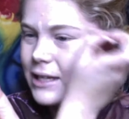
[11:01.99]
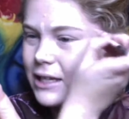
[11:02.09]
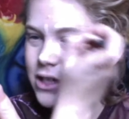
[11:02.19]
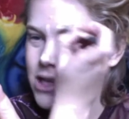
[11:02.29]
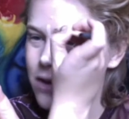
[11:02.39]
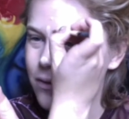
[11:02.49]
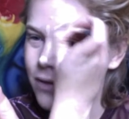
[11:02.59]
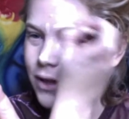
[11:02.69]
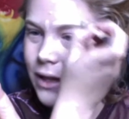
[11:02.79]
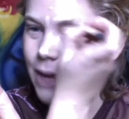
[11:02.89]
and it's like,
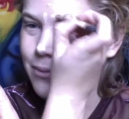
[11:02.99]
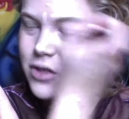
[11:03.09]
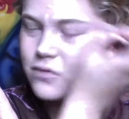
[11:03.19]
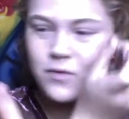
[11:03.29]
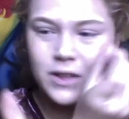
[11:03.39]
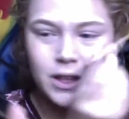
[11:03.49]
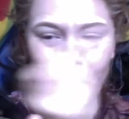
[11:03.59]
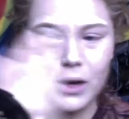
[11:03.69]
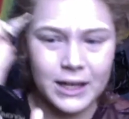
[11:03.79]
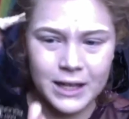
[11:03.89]
really, I'm just really
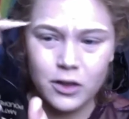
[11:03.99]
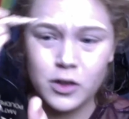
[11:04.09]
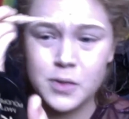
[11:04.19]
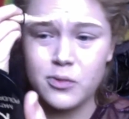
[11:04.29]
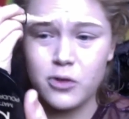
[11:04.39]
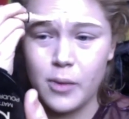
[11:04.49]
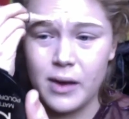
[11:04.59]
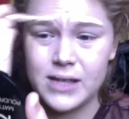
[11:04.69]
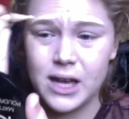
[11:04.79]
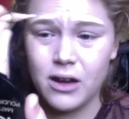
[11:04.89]
wanting to get those
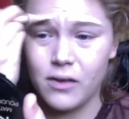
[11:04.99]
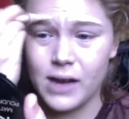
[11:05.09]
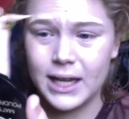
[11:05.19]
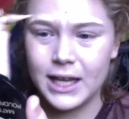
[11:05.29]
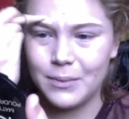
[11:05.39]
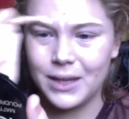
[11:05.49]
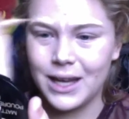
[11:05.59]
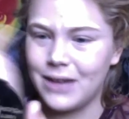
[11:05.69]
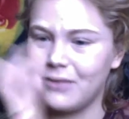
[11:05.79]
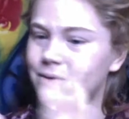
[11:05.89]
promos out already, and I'm like,
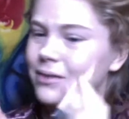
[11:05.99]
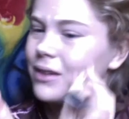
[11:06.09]
I don't,